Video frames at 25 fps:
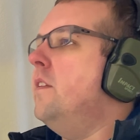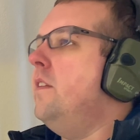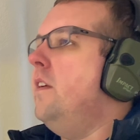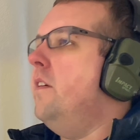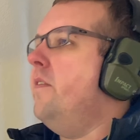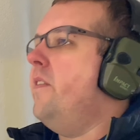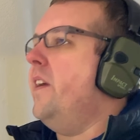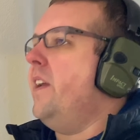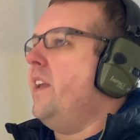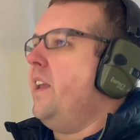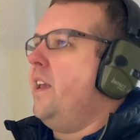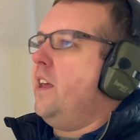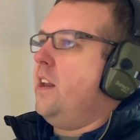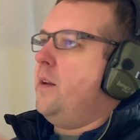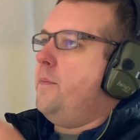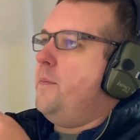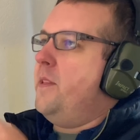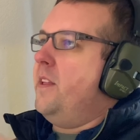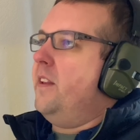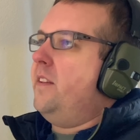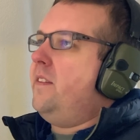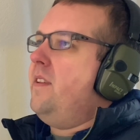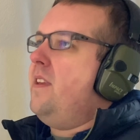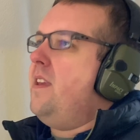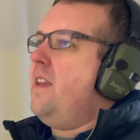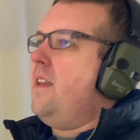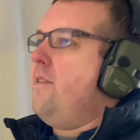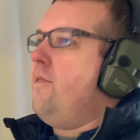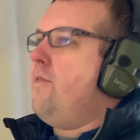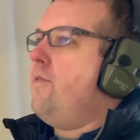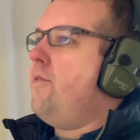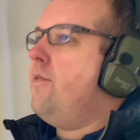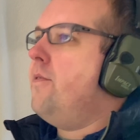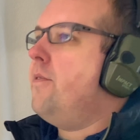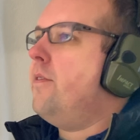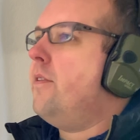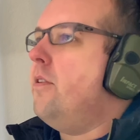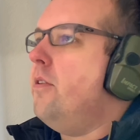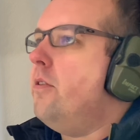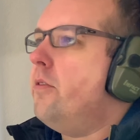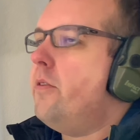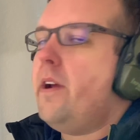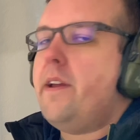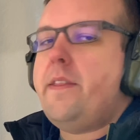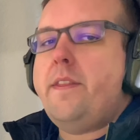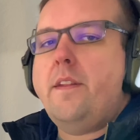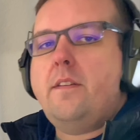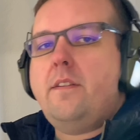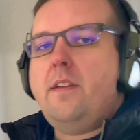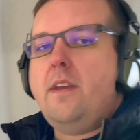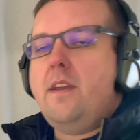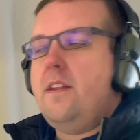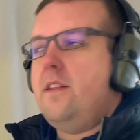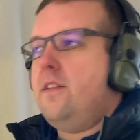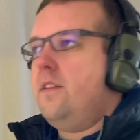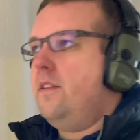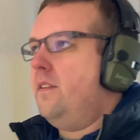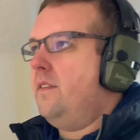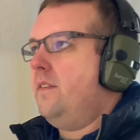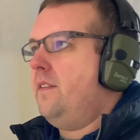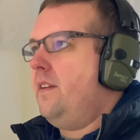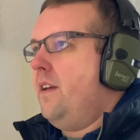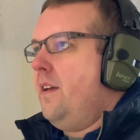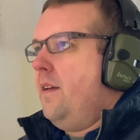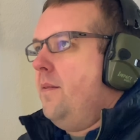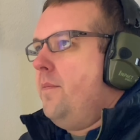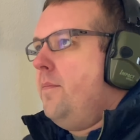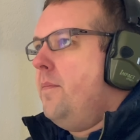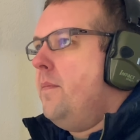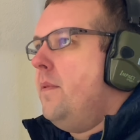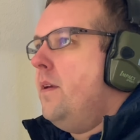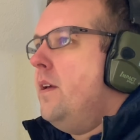see if I can get him in the teeth. Going right in the teeth this time.